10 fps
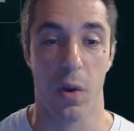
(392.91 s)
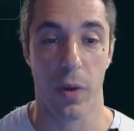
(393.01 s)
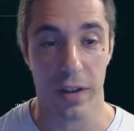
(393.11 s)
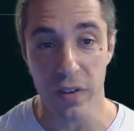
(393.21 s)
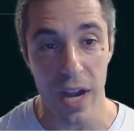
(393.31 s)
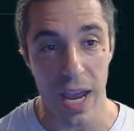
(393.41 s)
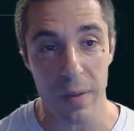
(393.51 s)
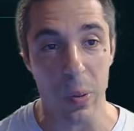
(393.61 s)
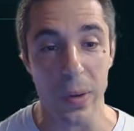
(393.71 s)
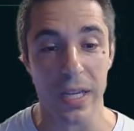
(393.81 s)
whatever
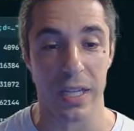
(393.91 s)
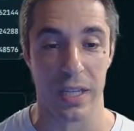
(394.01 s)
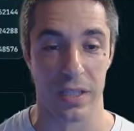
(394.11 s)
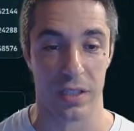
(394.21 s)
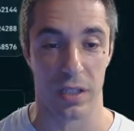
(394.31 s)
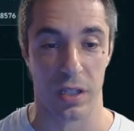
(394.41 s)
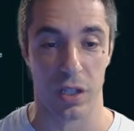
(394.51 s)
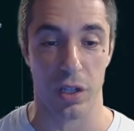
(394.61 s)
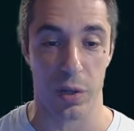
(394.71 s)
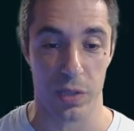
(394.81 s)
endpoint is the
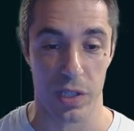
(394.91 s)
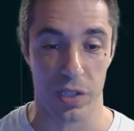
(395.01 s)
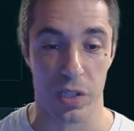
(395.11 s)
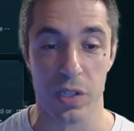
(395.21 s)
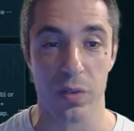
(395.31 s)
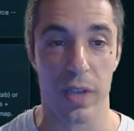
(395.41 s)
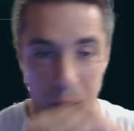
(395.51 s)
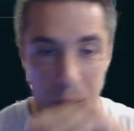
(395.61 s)
closest to you